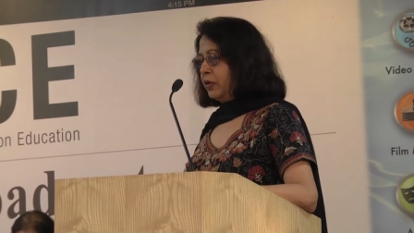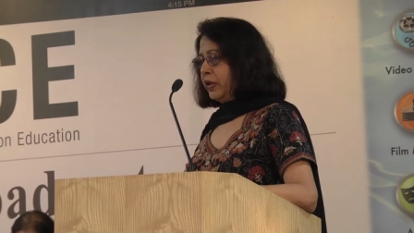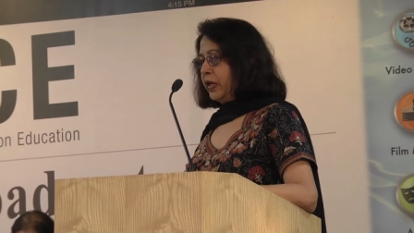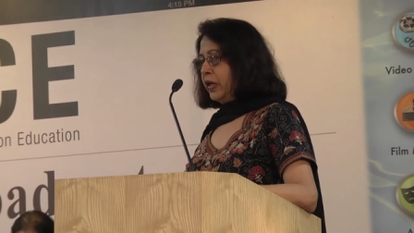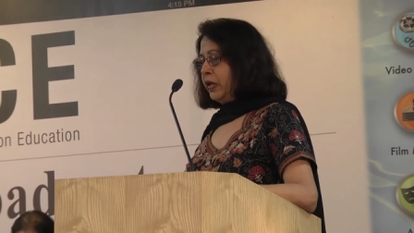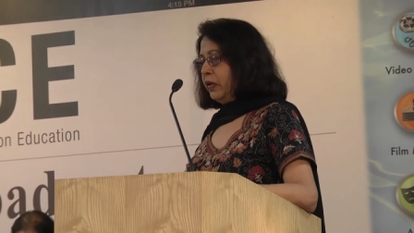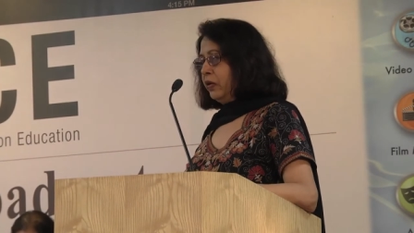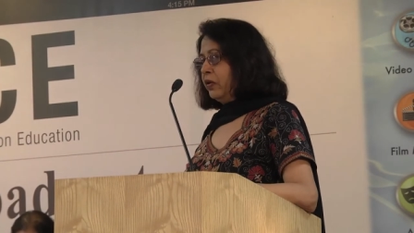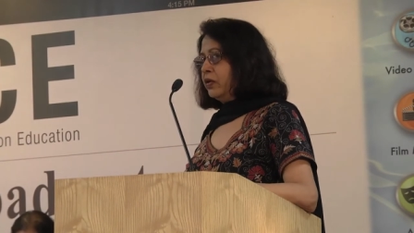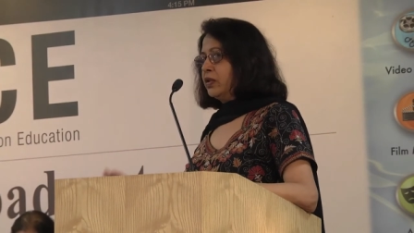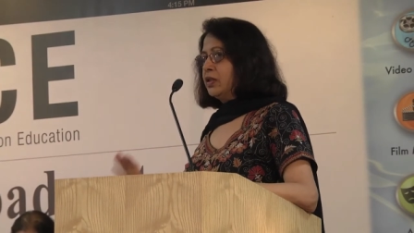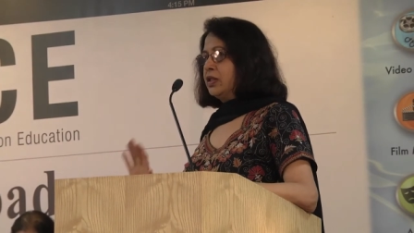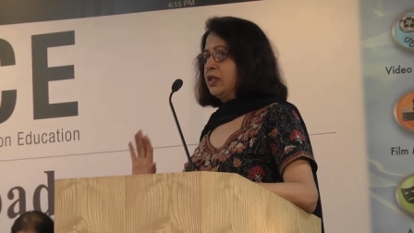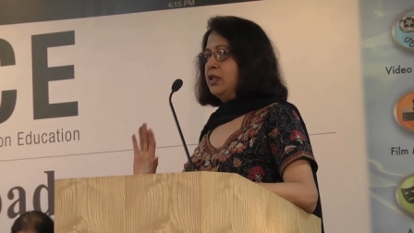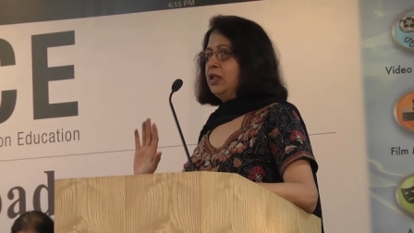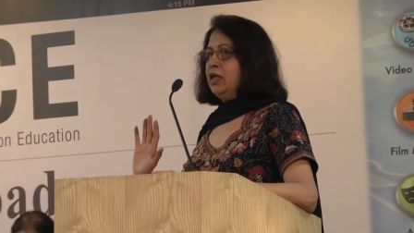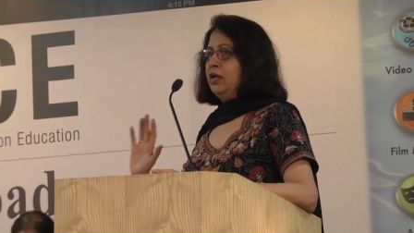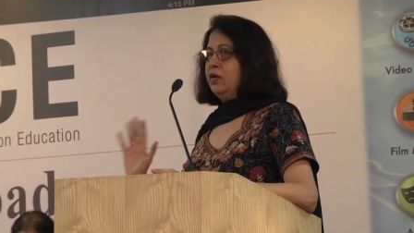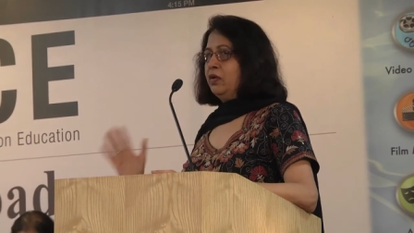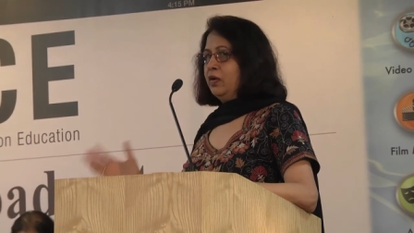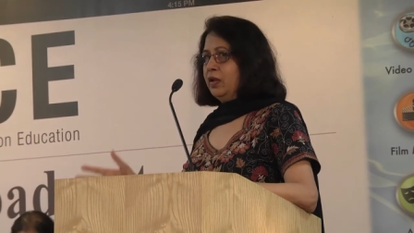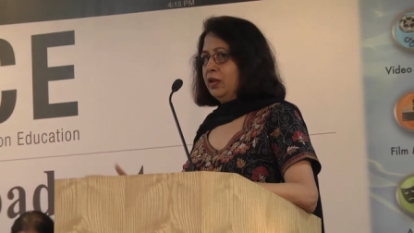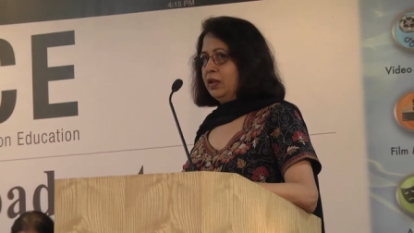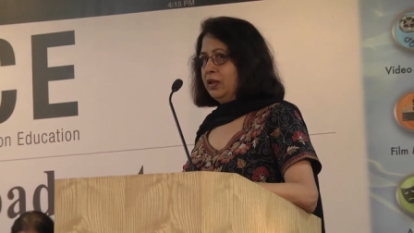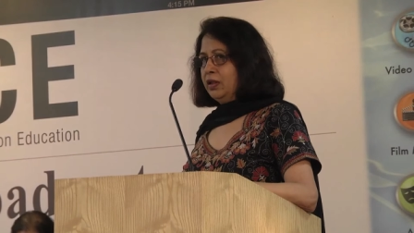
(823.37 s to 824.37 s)
cannot see
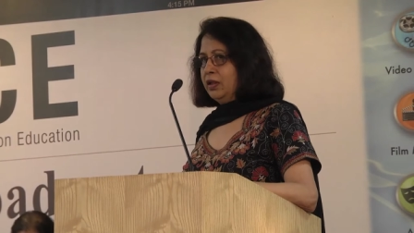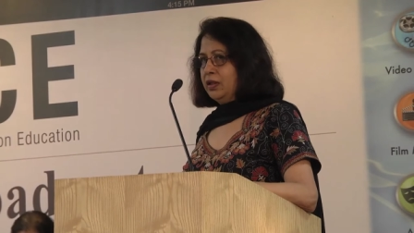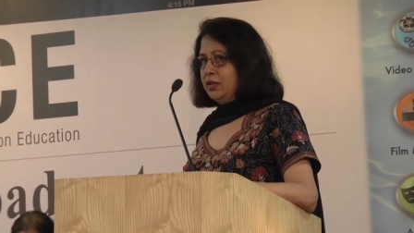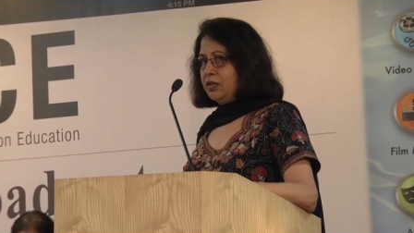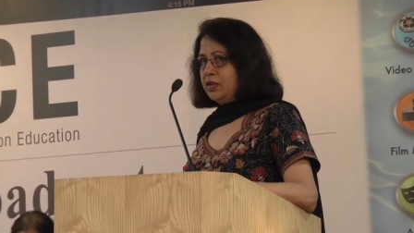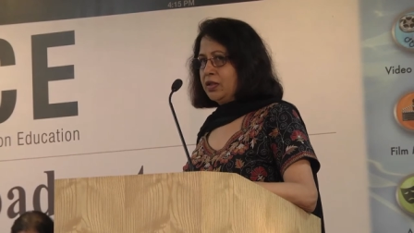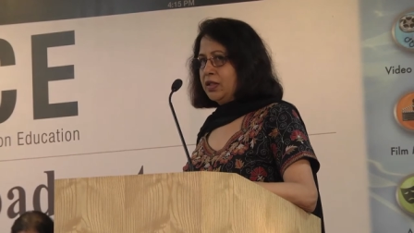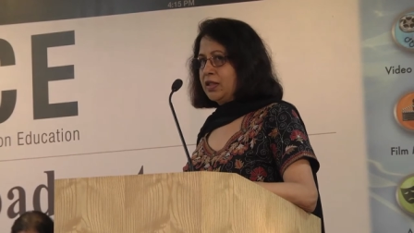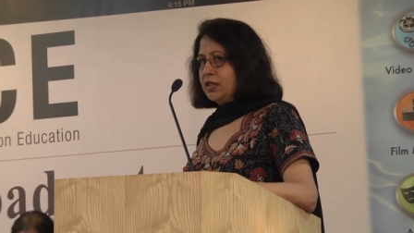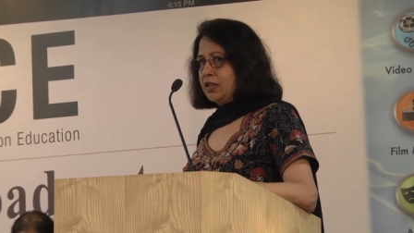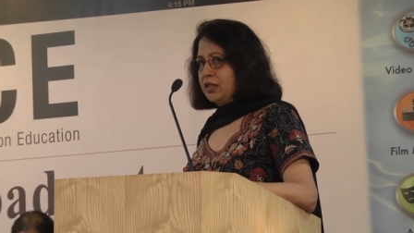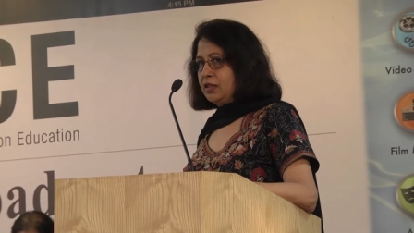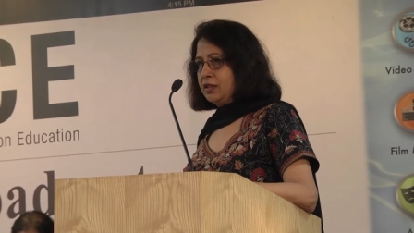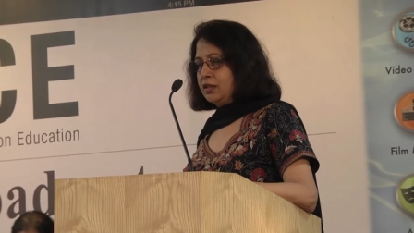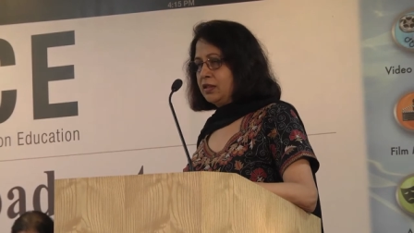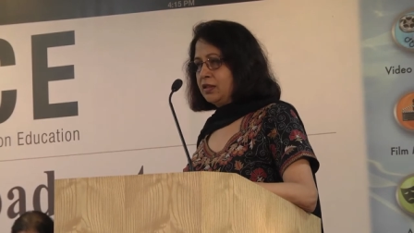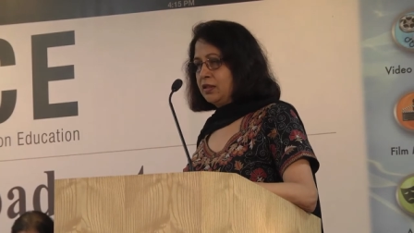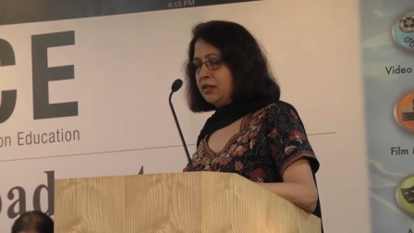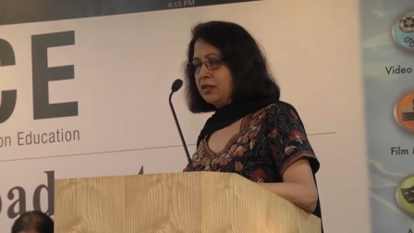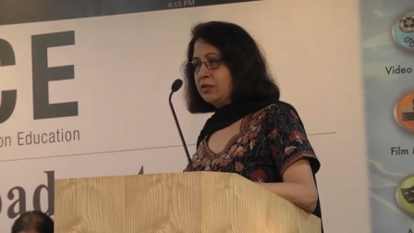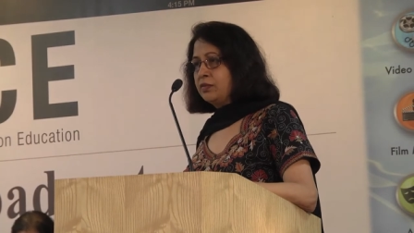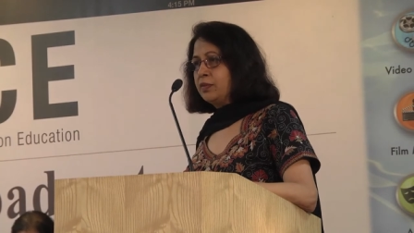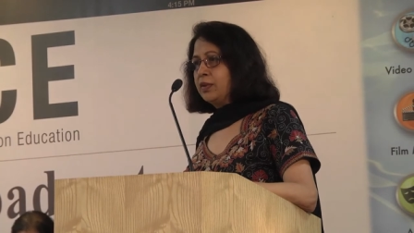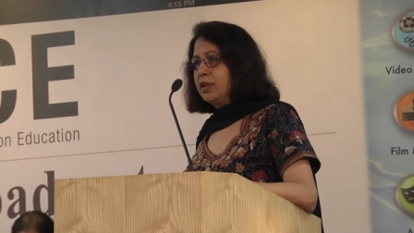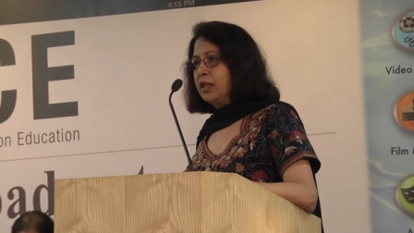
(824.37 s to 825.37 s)
all the
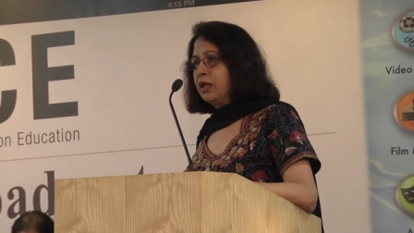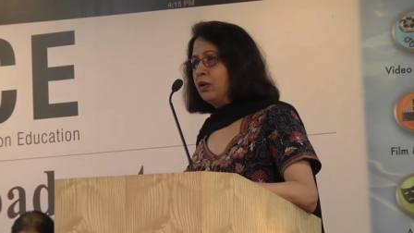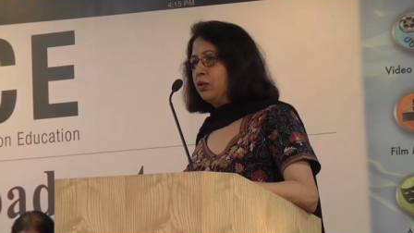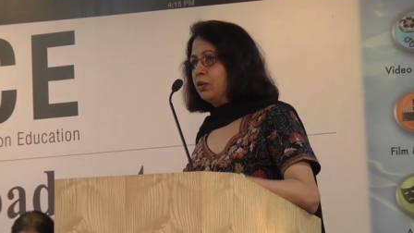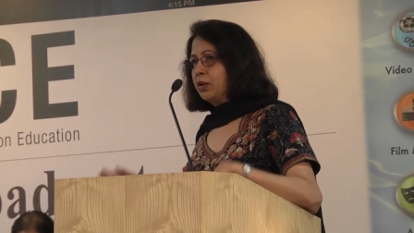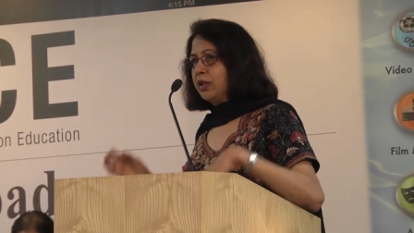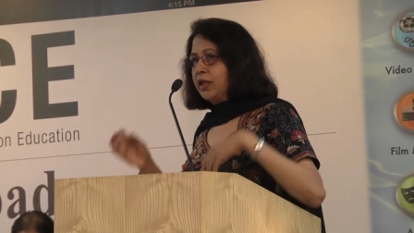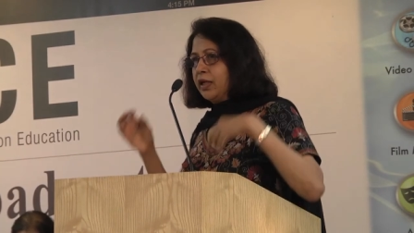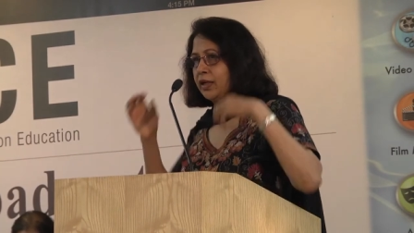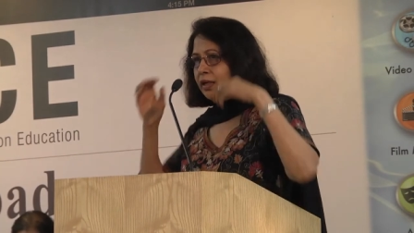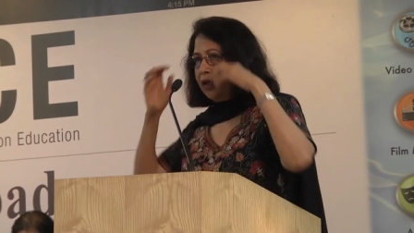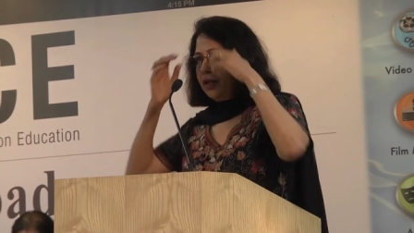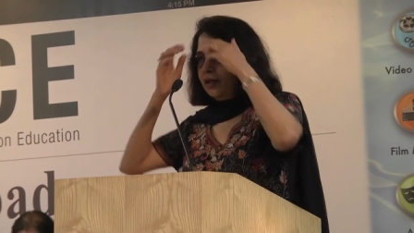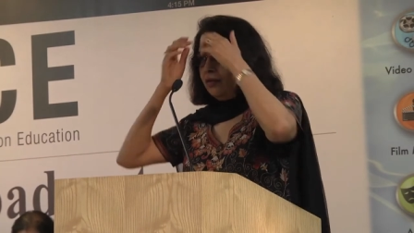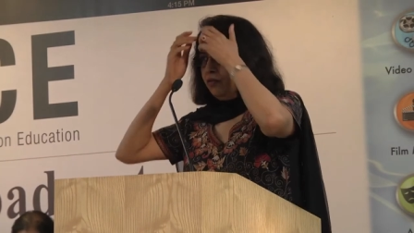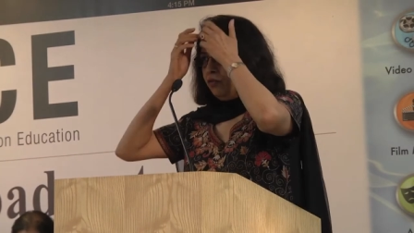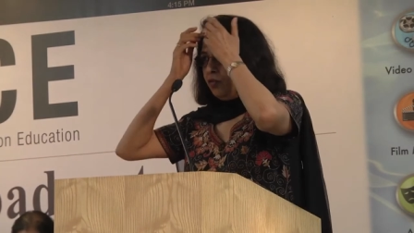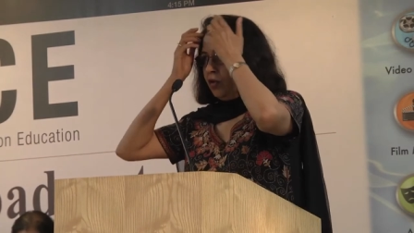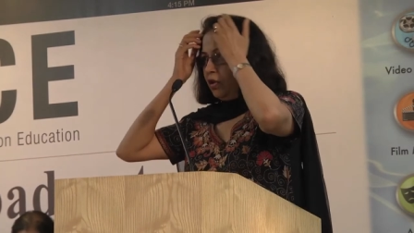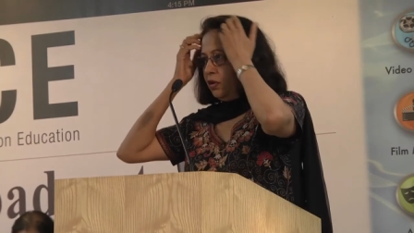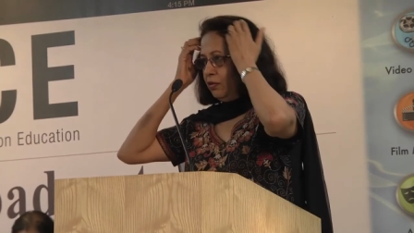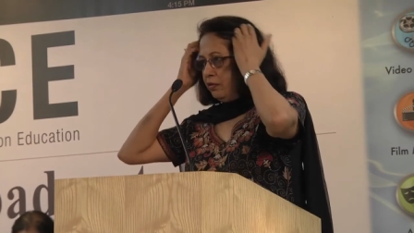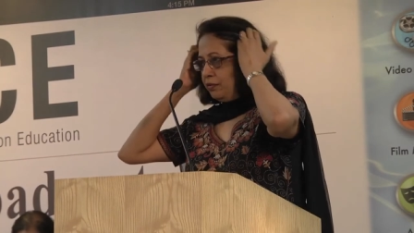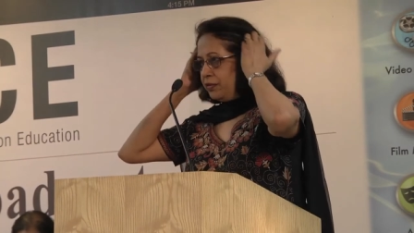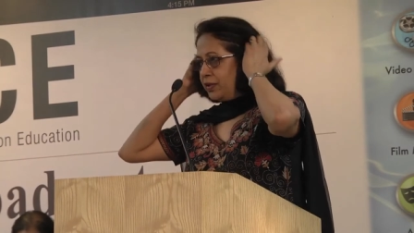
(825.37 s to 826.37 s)
injustices without getting
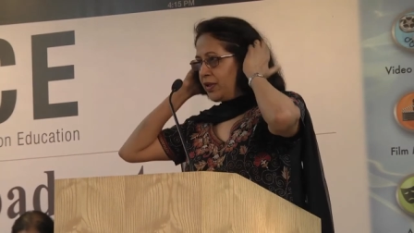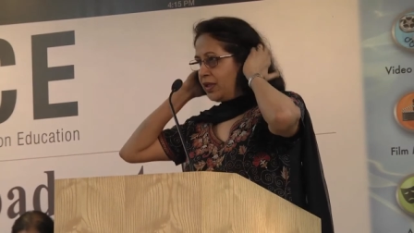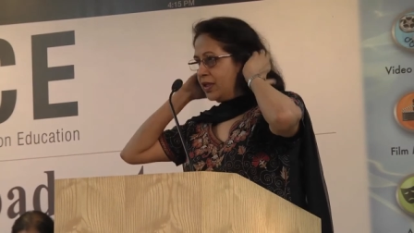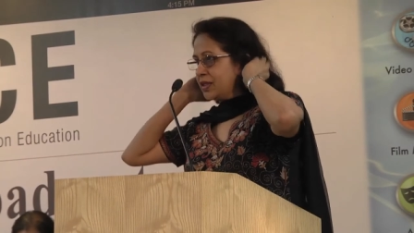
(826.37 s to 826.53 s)
involved